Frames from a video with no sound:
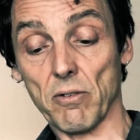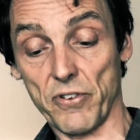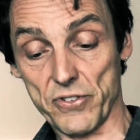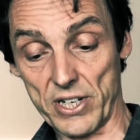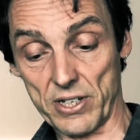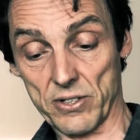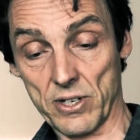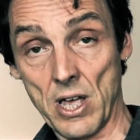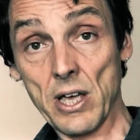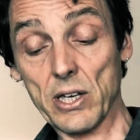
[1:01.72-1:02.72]
Physics,
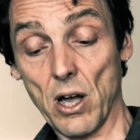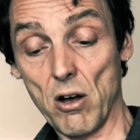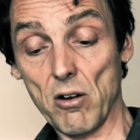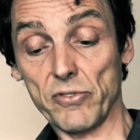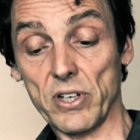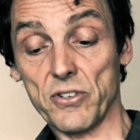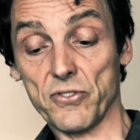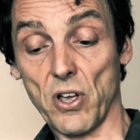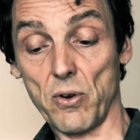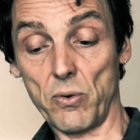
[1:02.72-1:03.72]
carved in
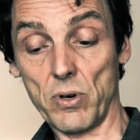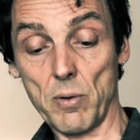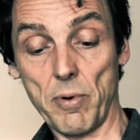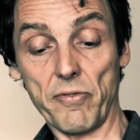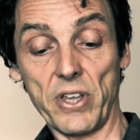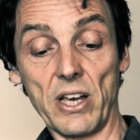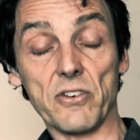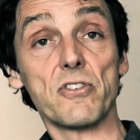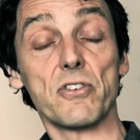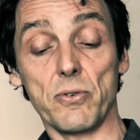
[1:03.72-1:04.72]
stone above the
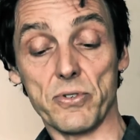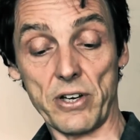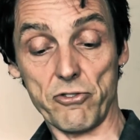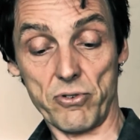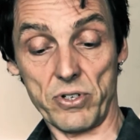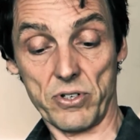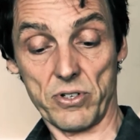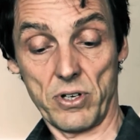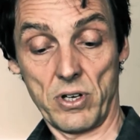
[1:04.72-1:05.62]
institute's entrance,